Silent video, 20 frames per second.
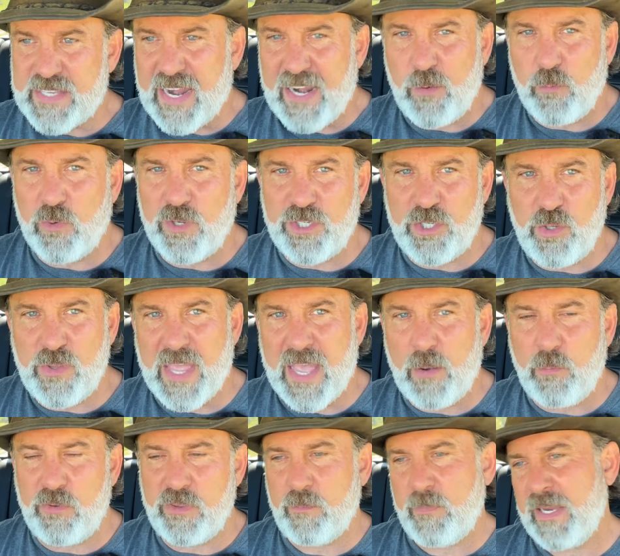I didn't want to do
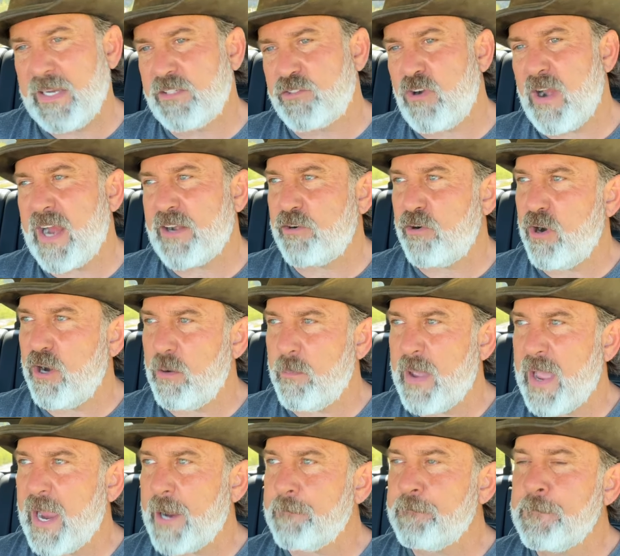that with a big tractor on the
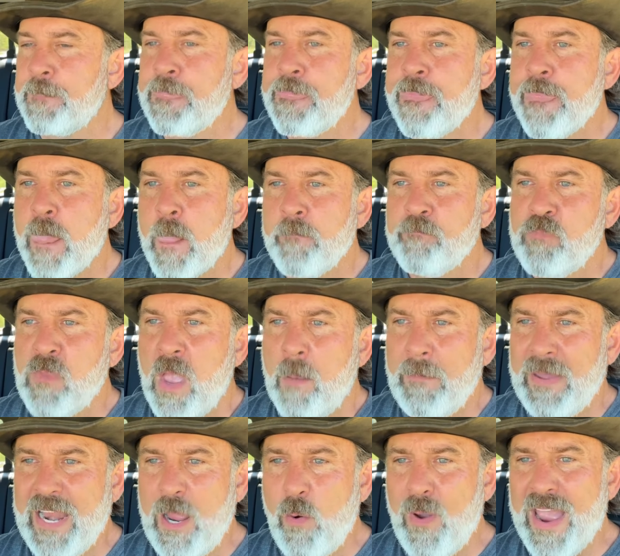back.
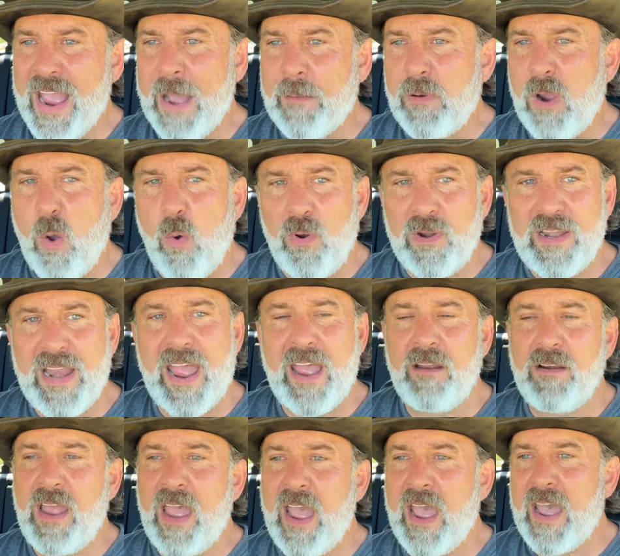But anyway, I'm going
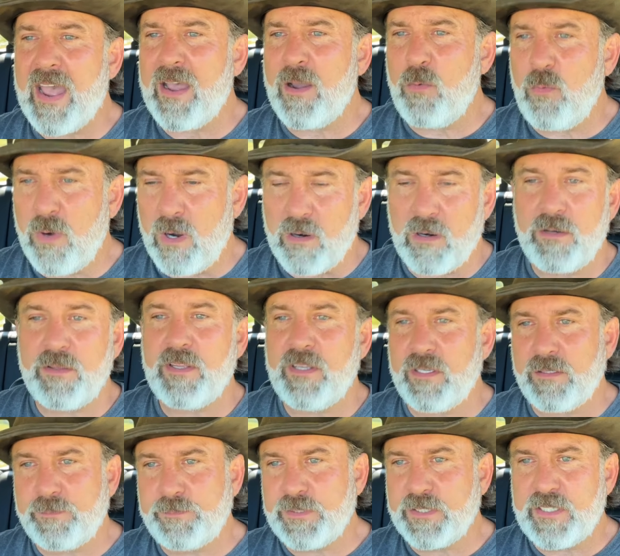down
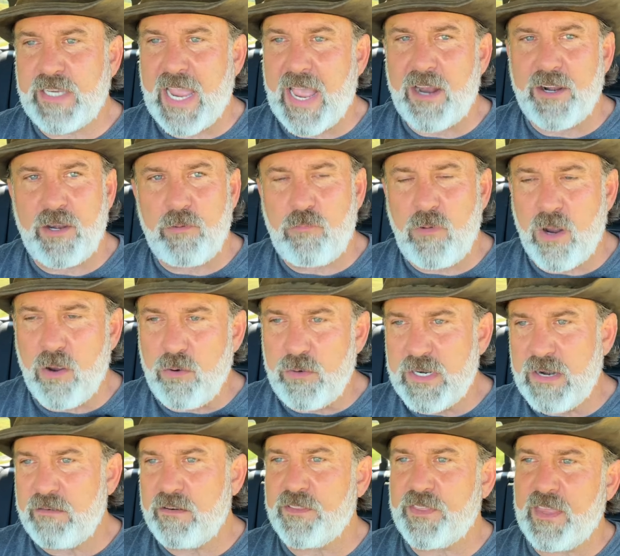the county road
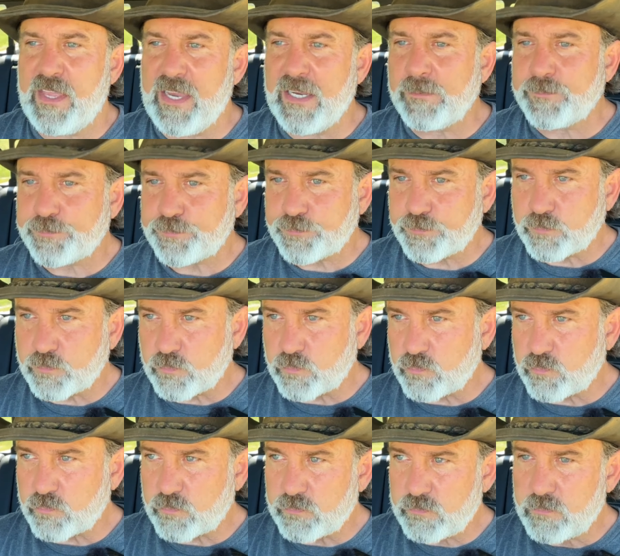and everything.
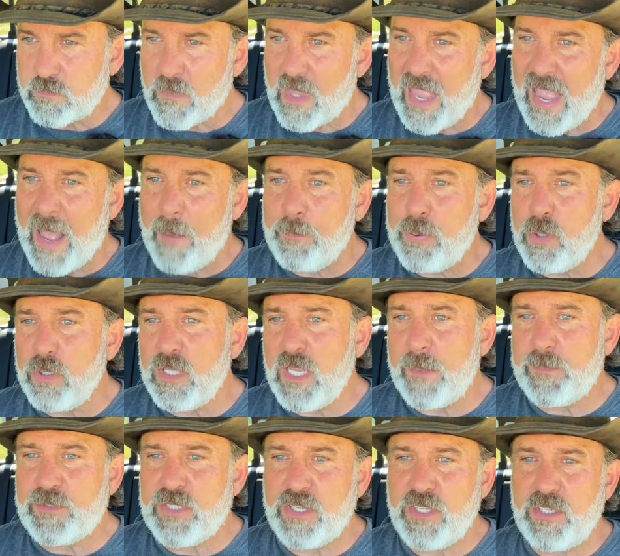I pull
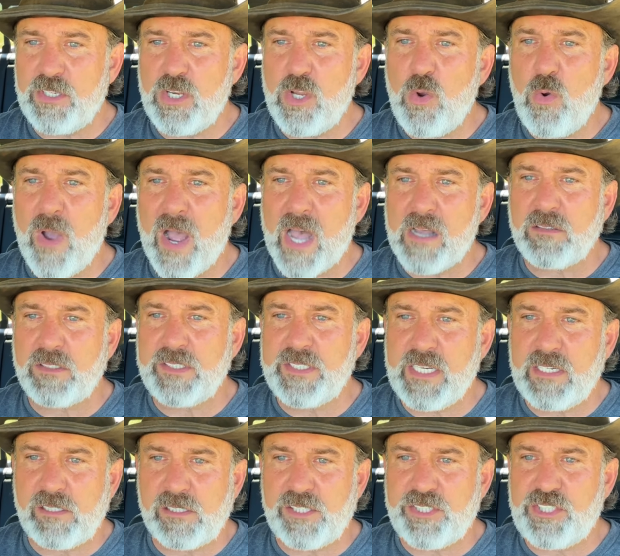up to the New Holland
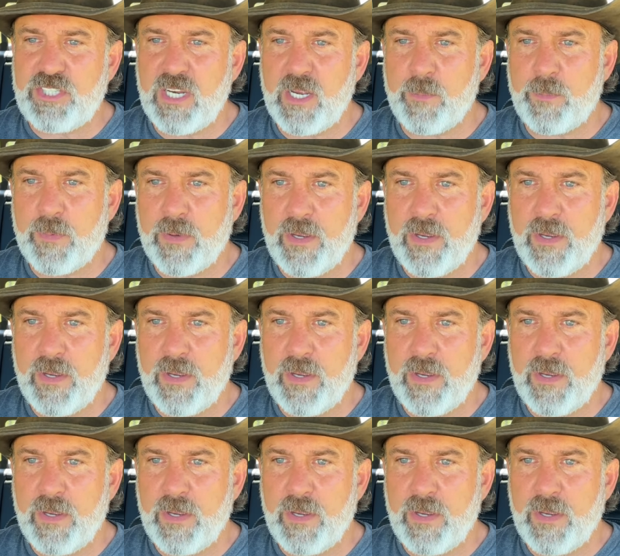dealership,